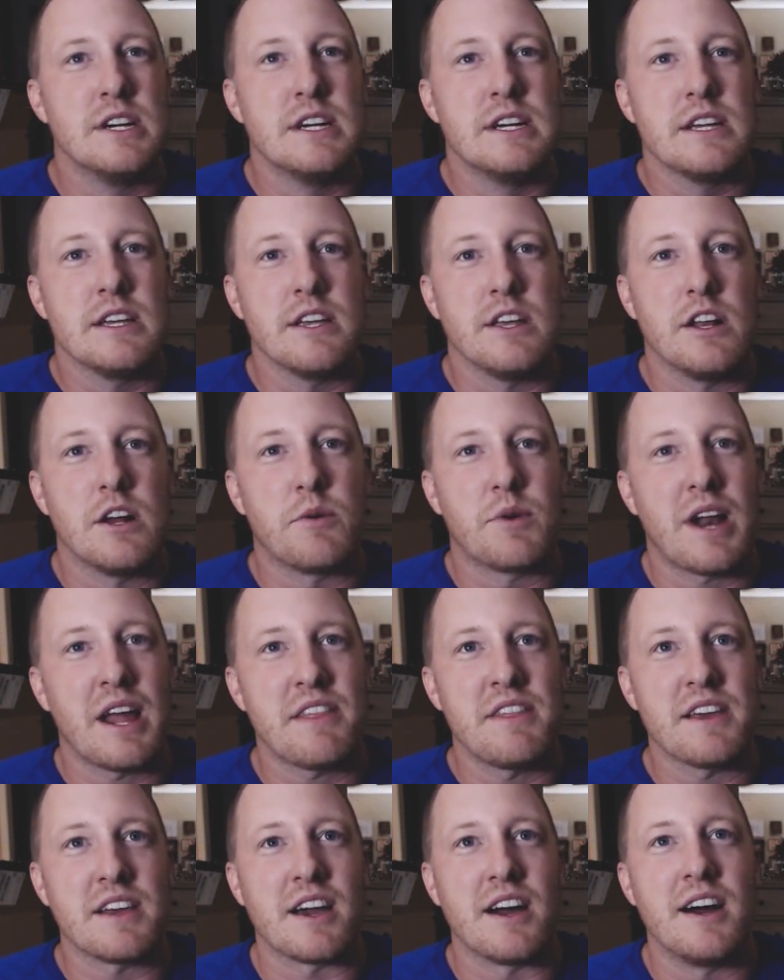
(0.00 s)
You know, when I
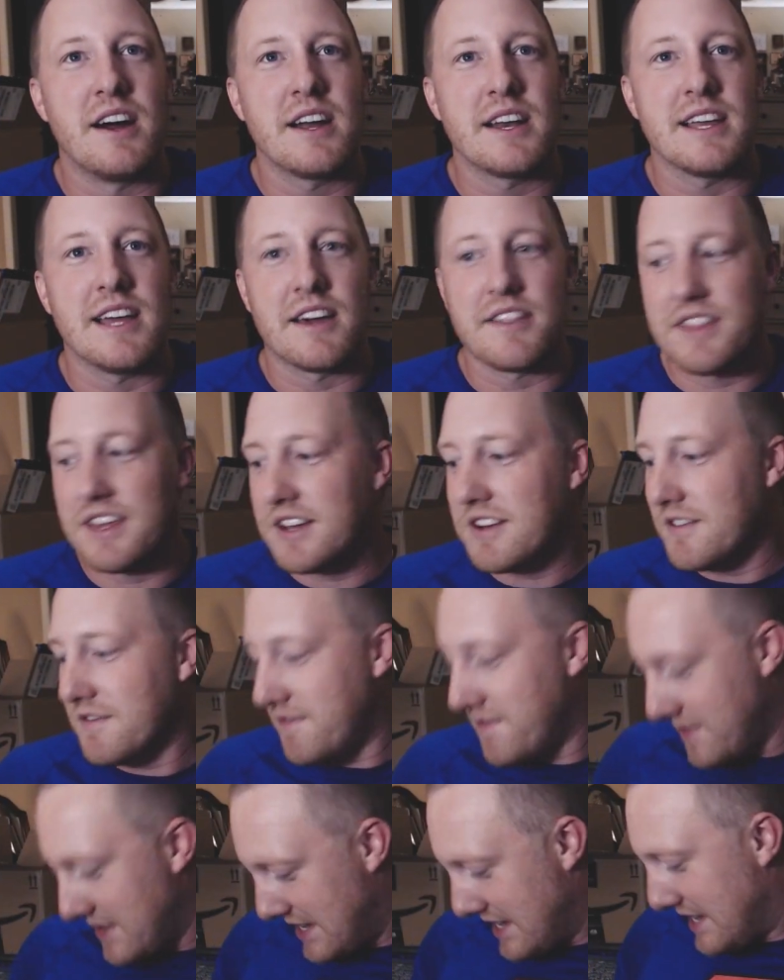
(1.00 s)
think of honey, I think
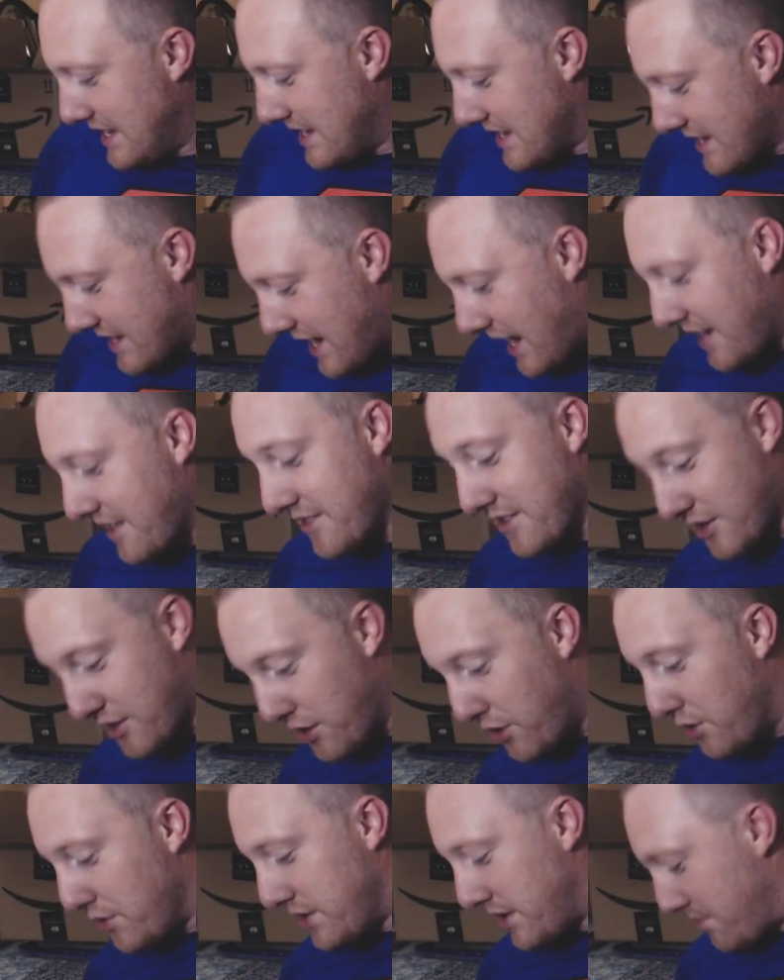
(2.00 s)
of kind of the
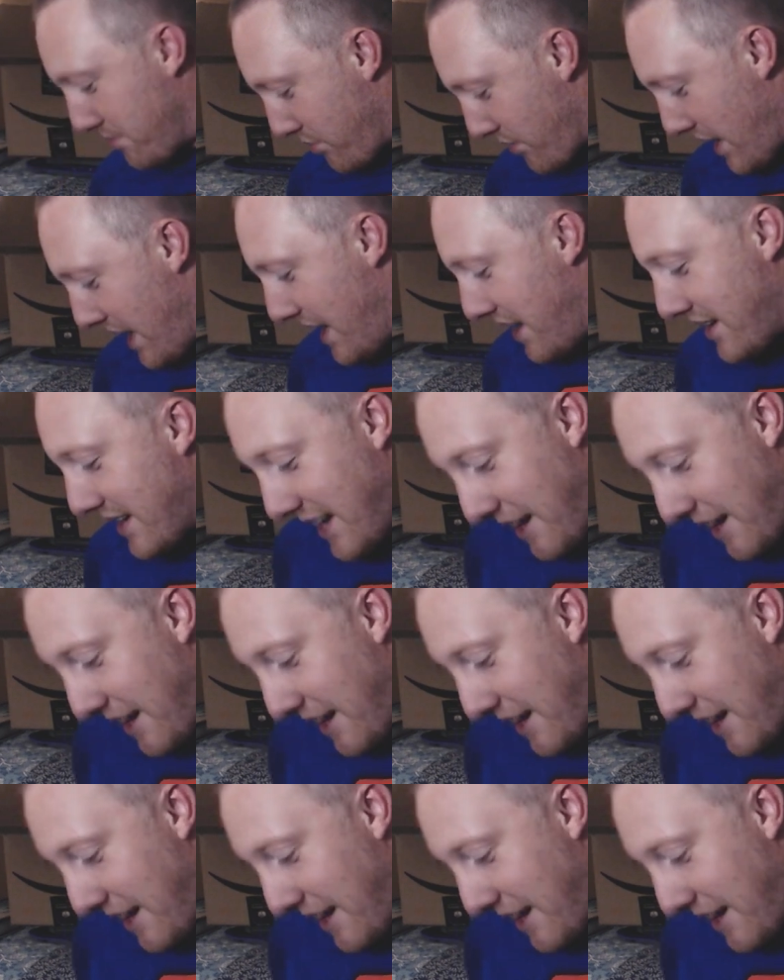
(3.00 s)
golden brown.